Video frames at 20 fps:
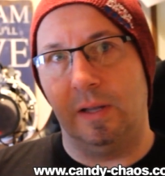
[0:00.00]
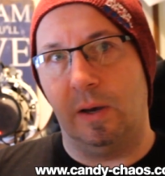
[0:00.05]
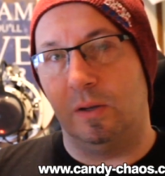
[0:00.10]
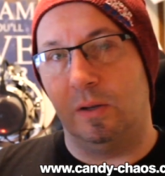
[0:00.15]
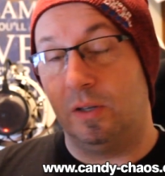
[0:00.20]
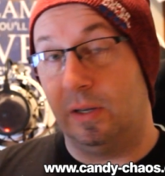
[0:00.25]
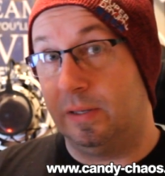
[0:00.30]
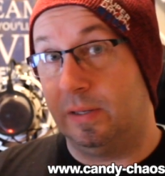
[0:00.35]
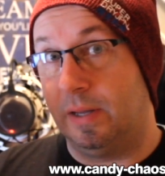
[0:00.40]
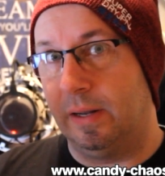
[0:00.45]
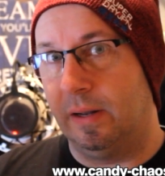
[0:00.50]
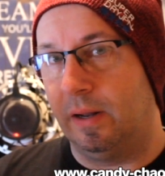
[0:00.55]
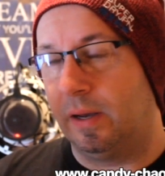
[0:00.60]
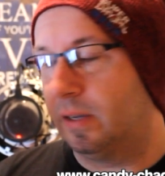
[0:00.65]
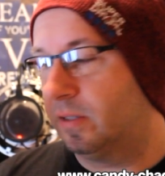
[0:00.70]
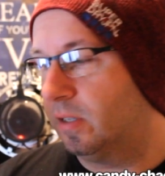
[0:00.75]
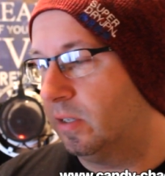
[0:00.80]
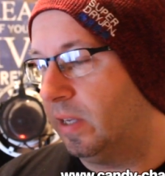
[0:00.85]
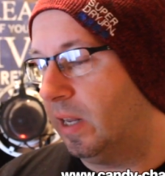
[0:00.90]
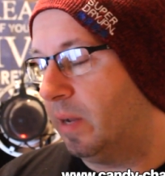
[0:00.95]
Now, as I, like
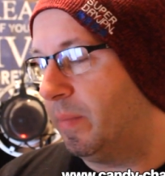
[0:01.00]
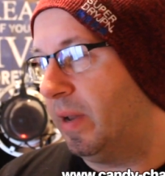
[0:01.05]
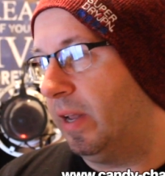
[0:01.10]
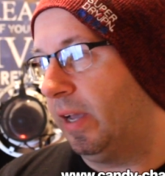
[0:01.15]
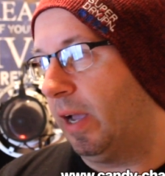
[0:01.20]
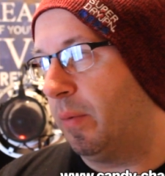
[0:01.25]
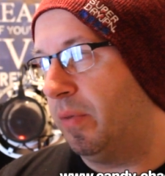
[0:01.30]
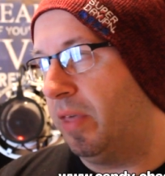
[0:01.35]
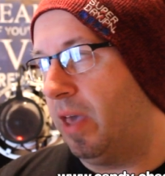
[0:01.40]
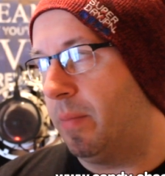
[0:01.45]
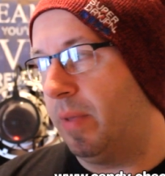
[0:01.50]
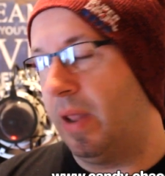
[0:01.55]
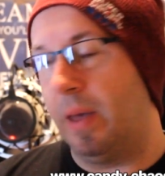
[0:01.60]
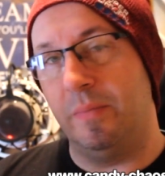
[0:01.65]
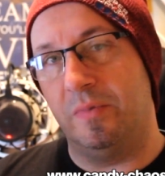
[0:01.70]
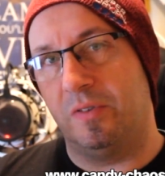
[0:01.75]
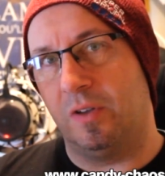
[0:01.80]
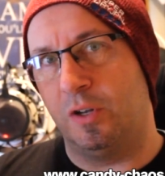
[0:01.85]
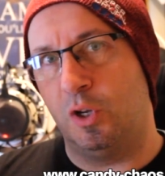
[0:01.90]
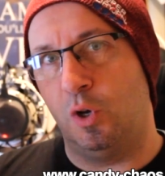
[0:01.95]
I said a minute ago with the
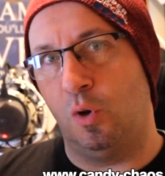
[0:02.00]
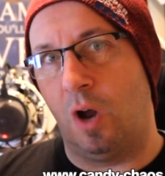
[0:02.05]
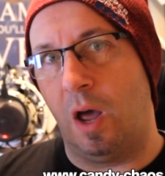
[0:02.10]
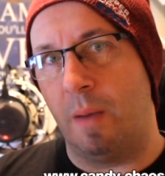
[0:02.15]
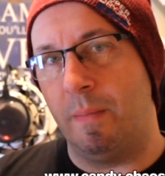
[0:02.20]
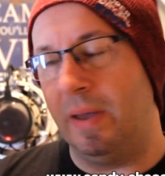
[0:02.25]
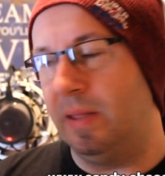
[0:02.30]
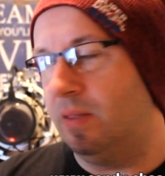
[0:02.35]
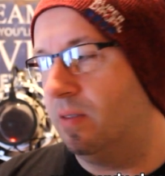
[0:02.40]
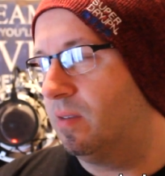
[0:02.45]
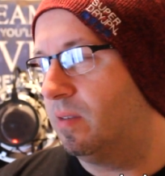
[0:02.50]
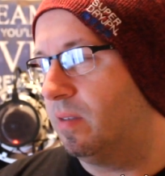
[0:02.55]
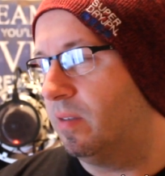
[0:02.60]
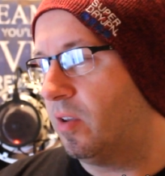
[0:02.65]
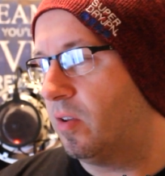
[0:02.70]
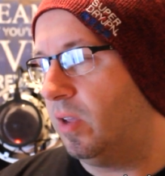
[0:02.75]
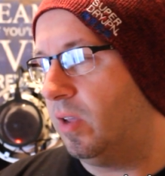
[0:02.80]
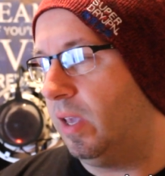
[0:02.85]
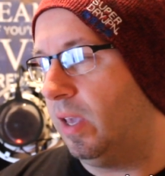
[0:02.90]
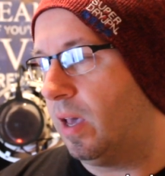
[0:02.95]
M&Ms, I do like mints.
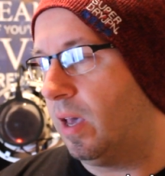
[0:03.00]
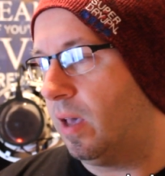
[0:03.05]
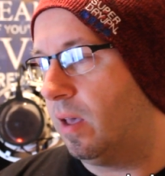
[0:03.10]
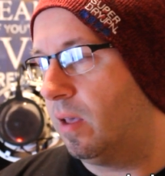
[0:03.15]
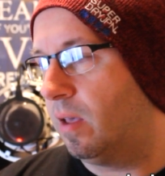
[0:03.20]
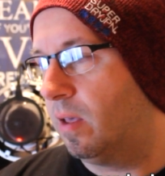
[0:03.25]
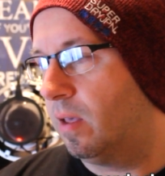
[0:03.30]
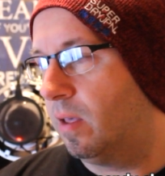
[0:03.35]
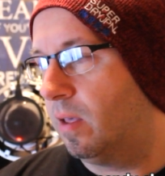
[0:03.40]
There's only uh,